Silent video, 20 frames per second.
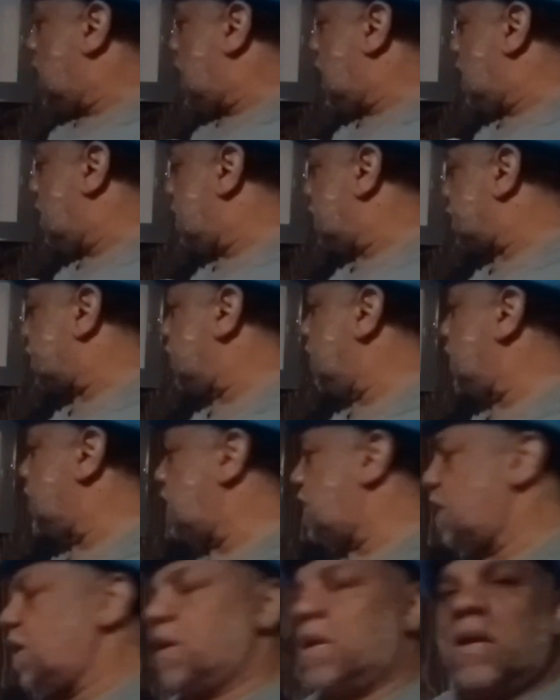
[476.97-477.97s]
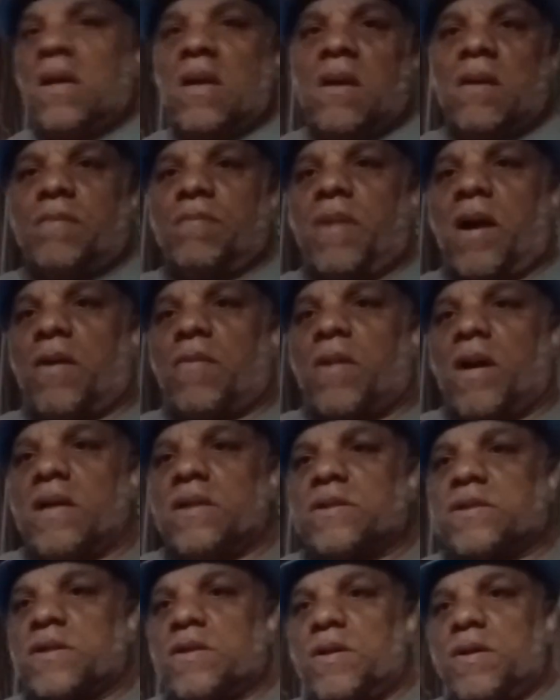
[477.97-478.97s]
and I'm going to do that by
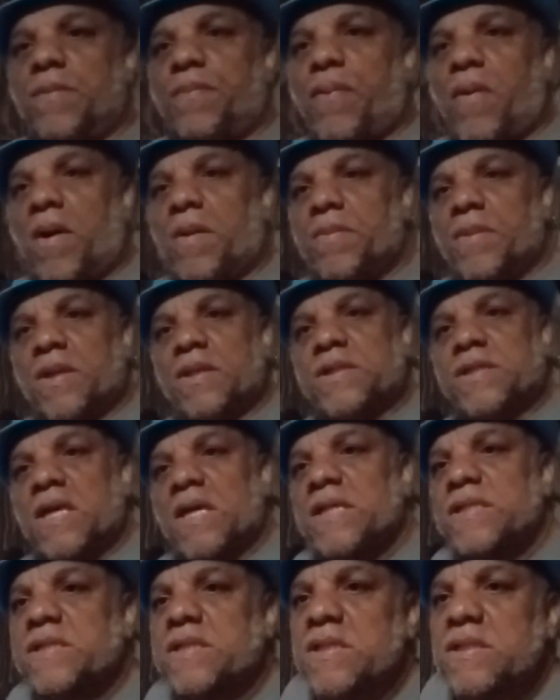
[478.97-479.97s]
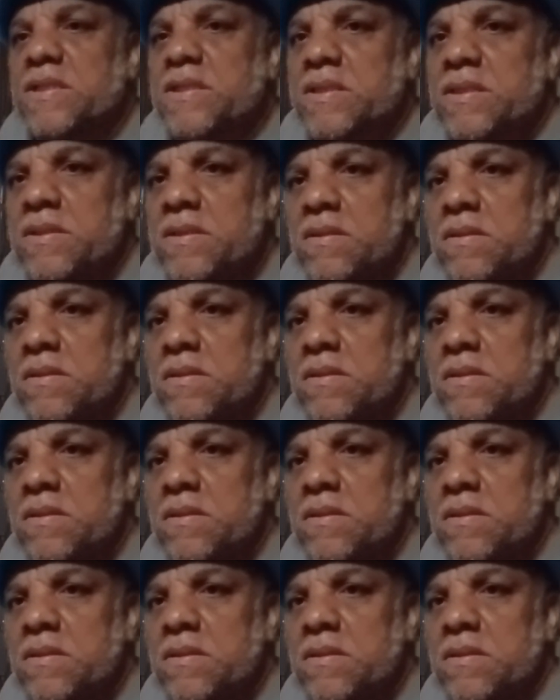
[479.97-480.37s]
writing to the Department of Justice